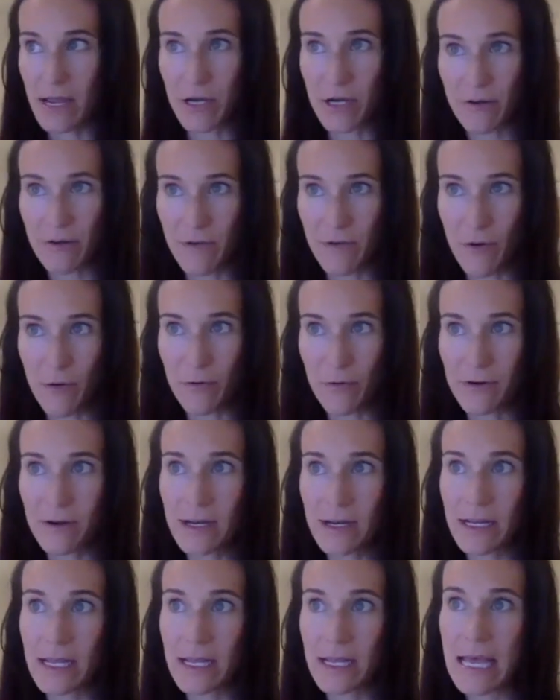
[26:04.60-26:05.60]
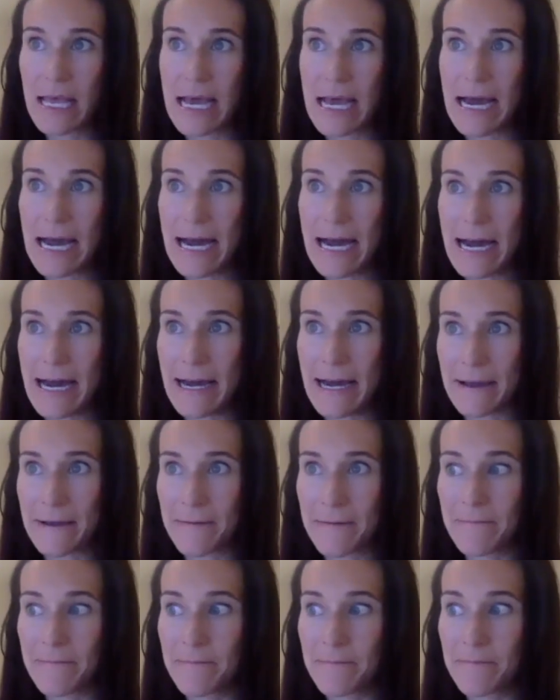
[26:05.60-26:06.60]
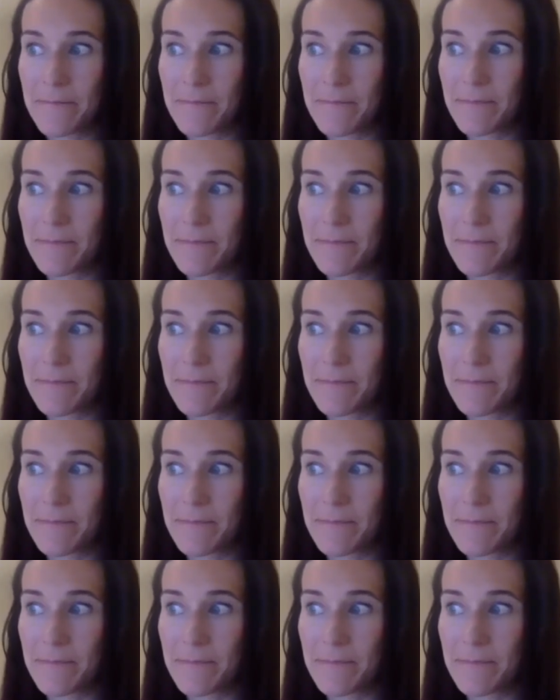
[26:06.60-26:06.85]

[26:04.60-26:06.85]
in your phone. And